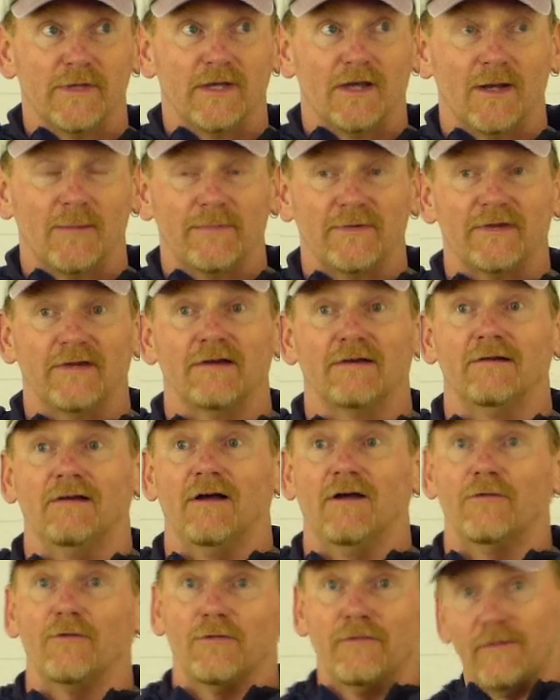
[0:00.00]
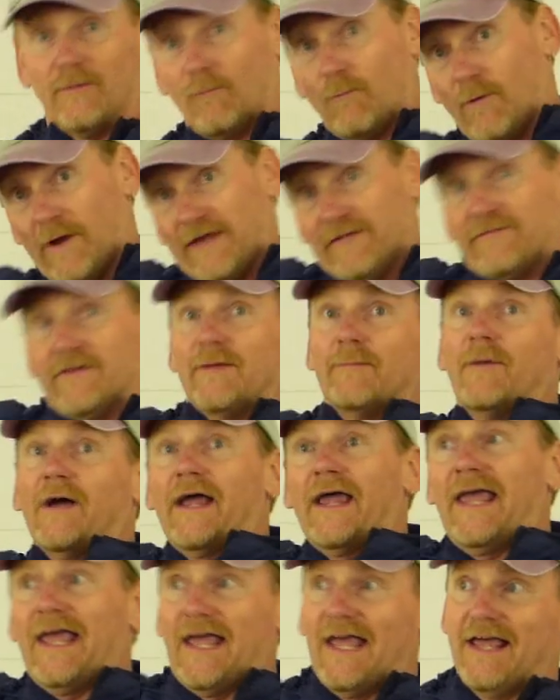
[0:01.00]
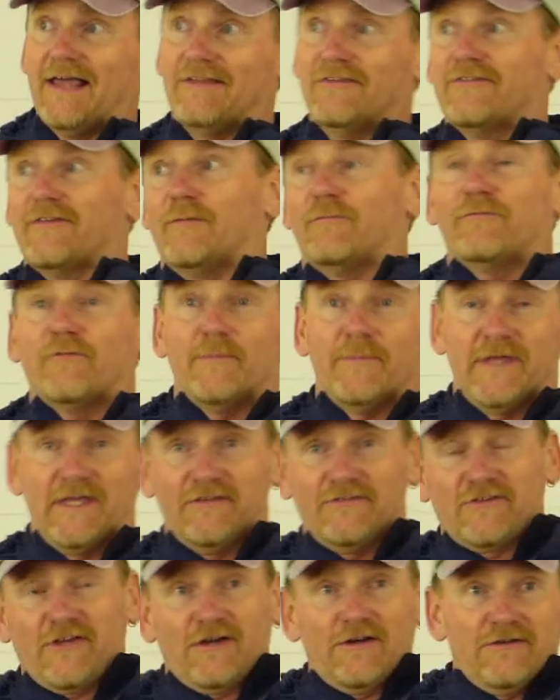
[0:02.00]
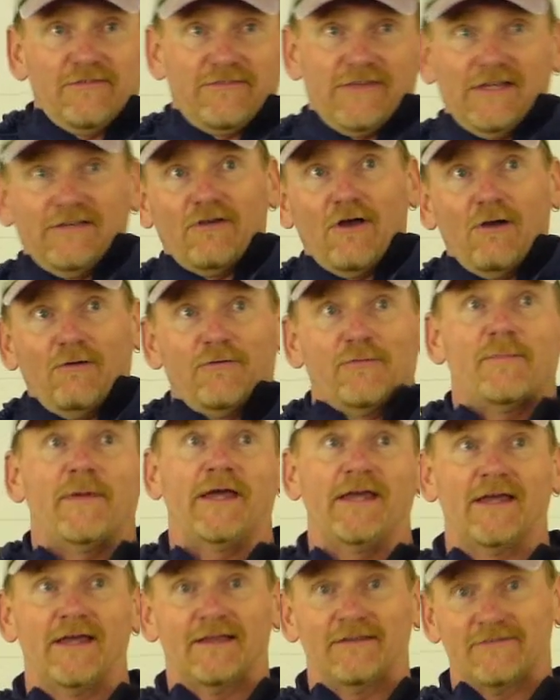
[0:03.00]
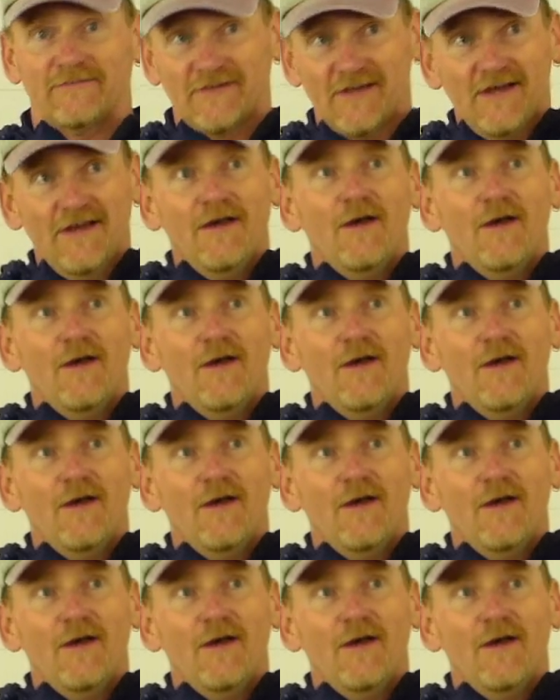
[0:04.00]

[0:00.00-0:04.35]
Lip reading: me up here other than waving my hands. I'm from the East Coast, I talk with my hands.